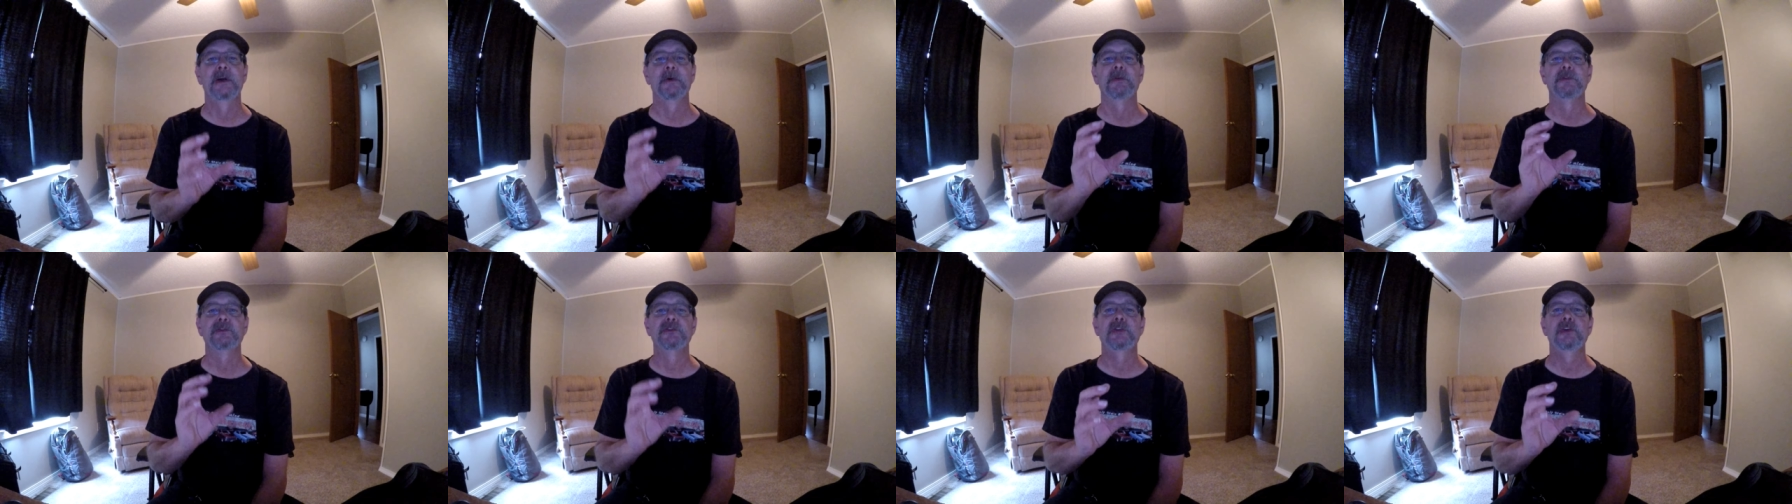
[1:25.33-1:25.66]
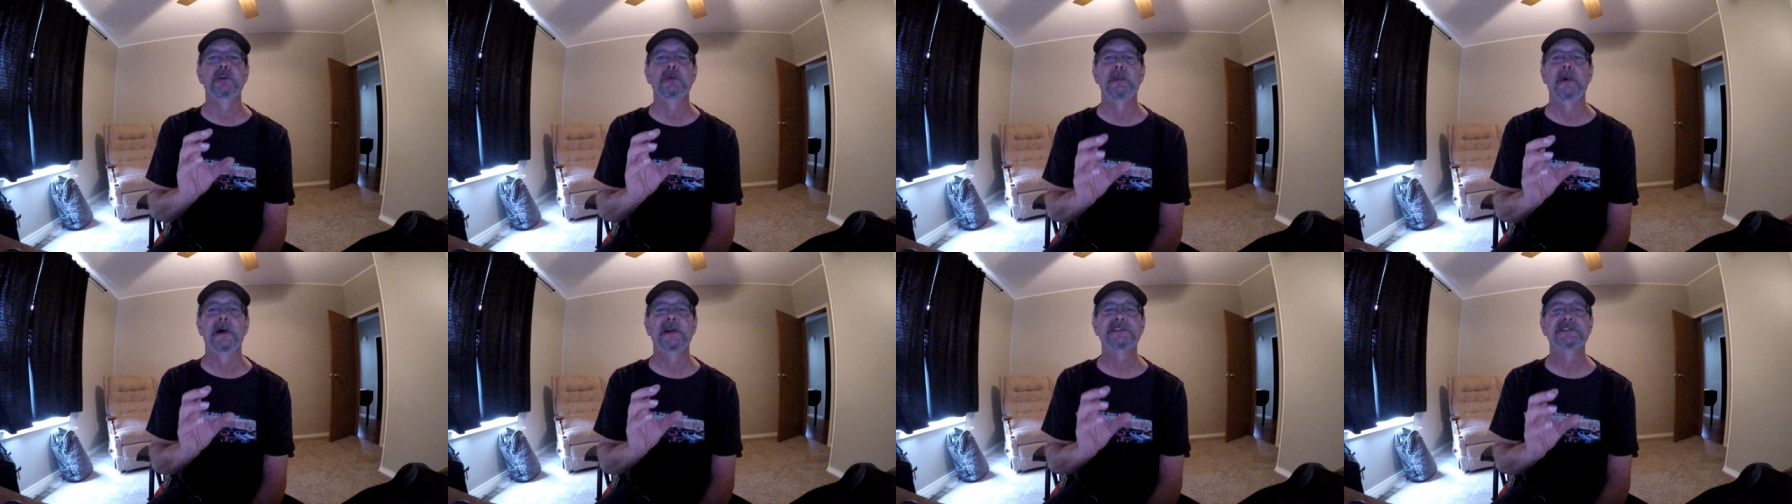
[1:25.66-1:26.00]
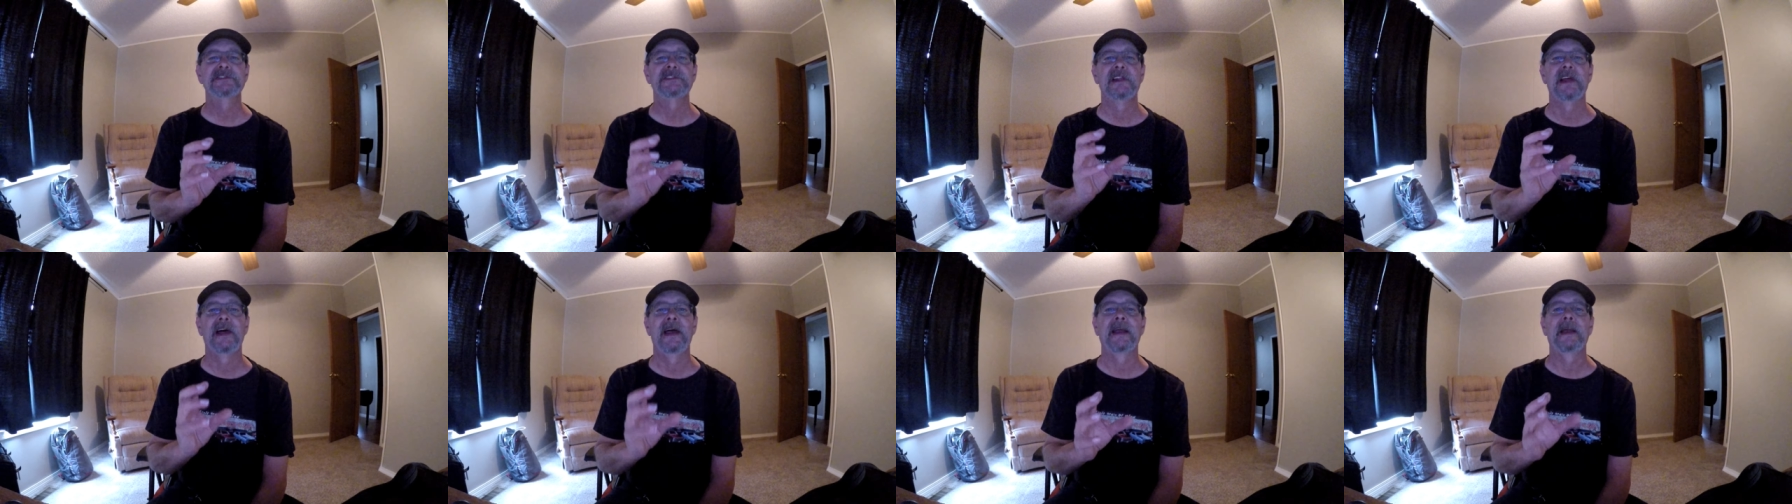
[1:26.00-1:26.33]
were too
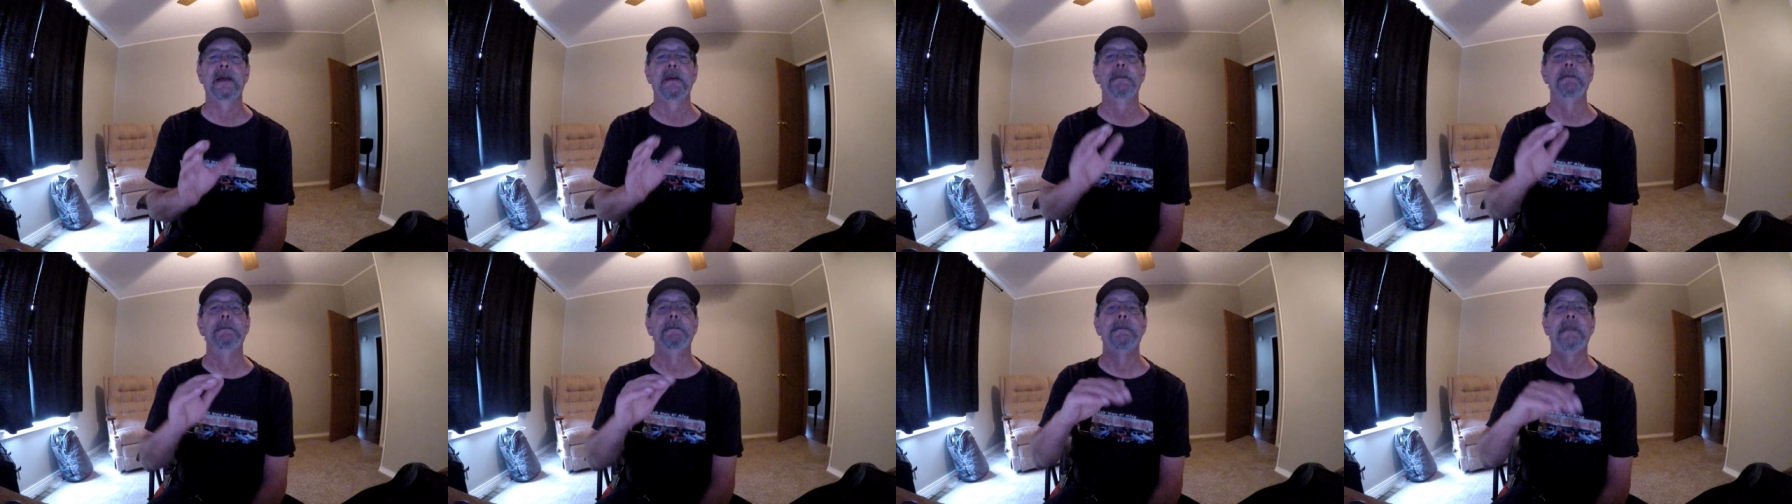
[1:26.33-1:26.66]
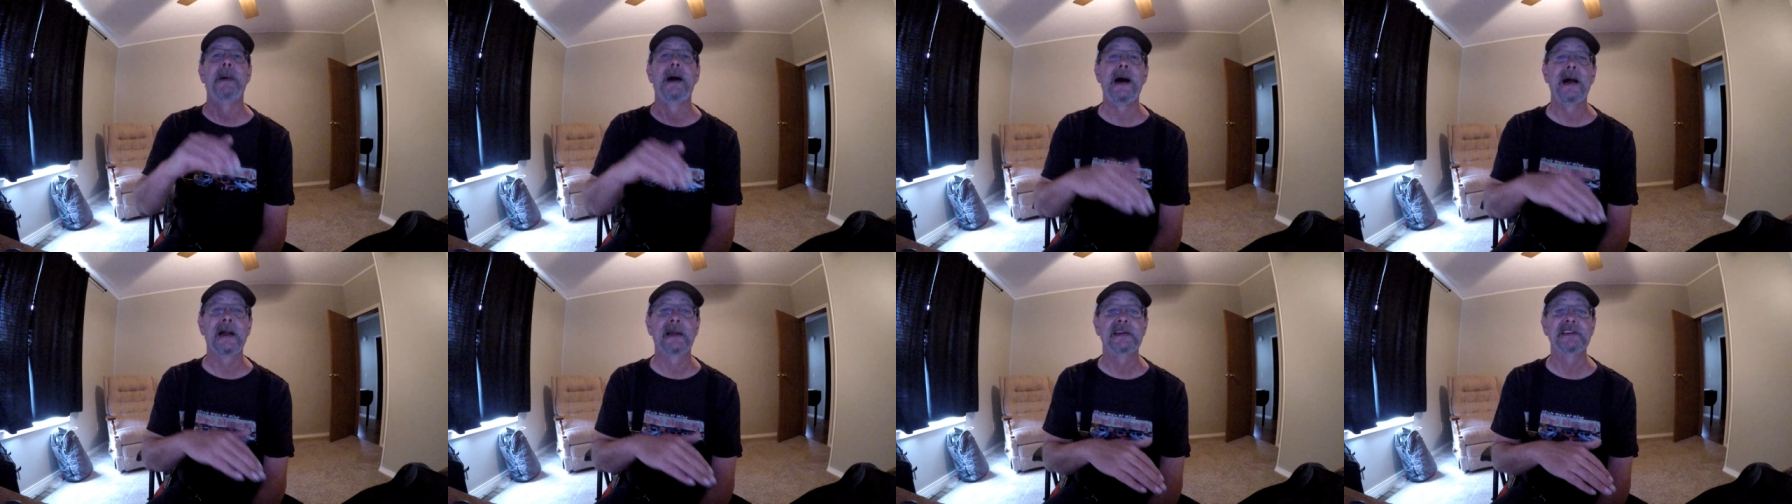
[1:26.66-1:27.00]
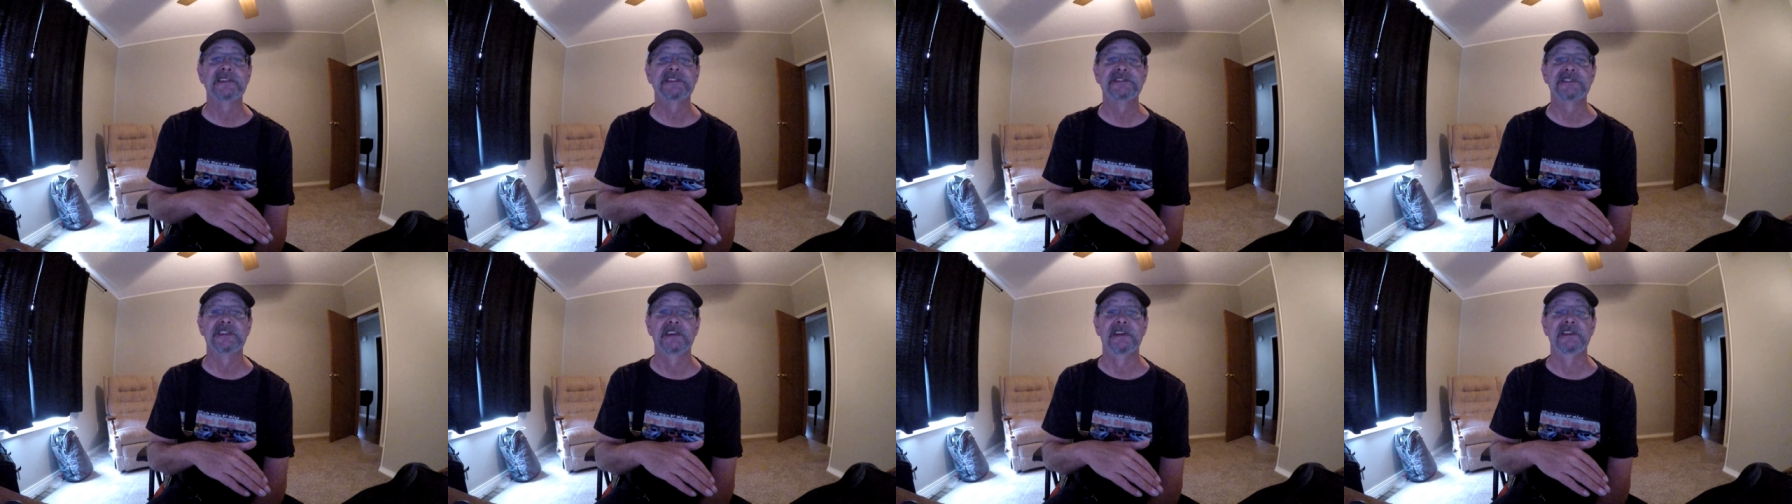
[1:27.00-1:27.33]
much like
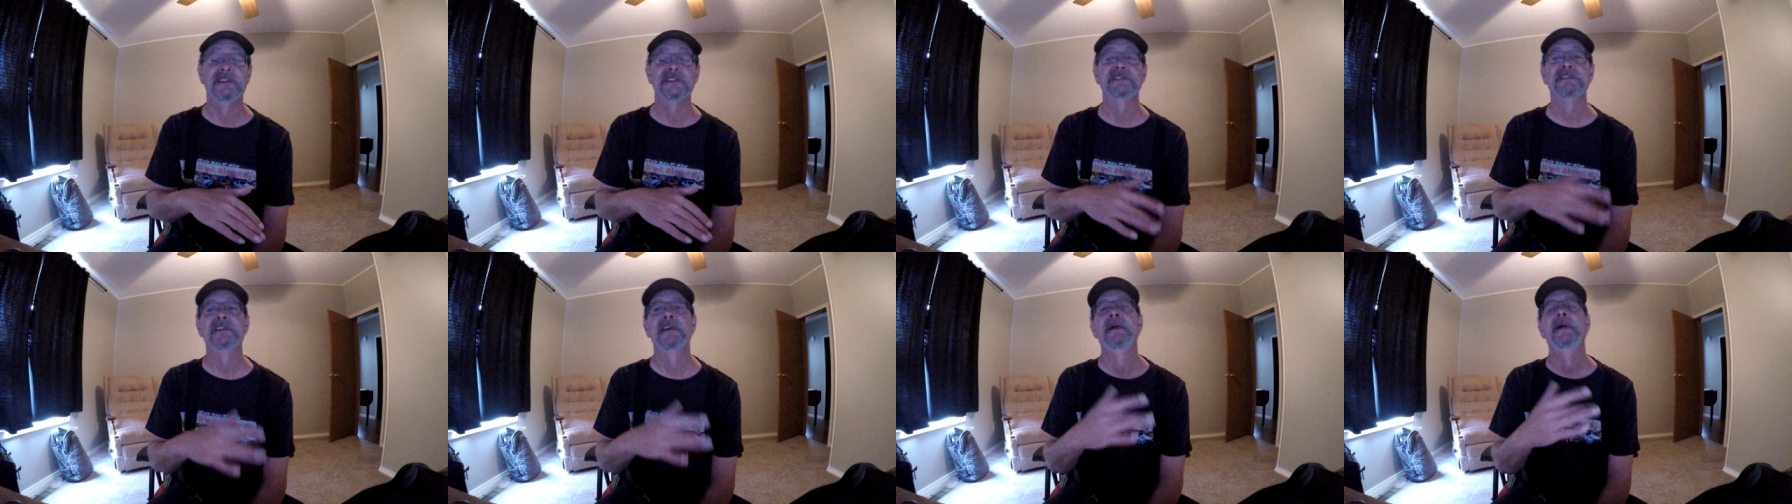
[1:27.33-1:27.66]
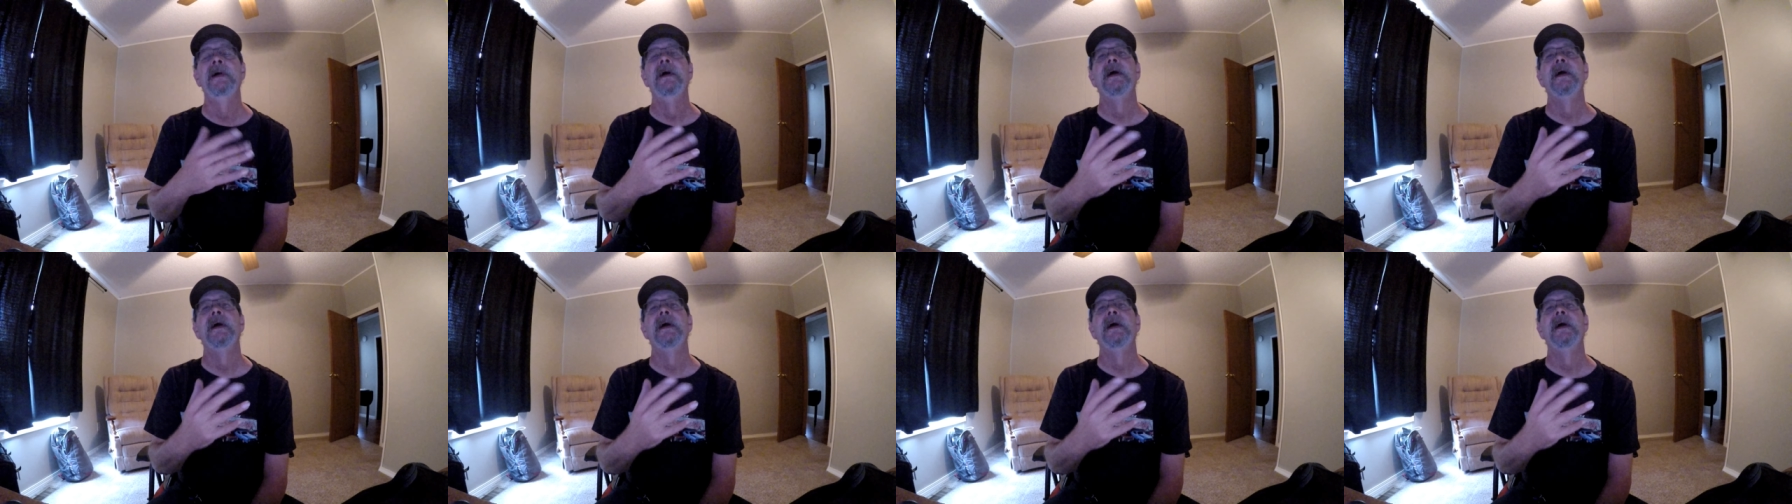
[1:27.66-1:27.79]
moccasins.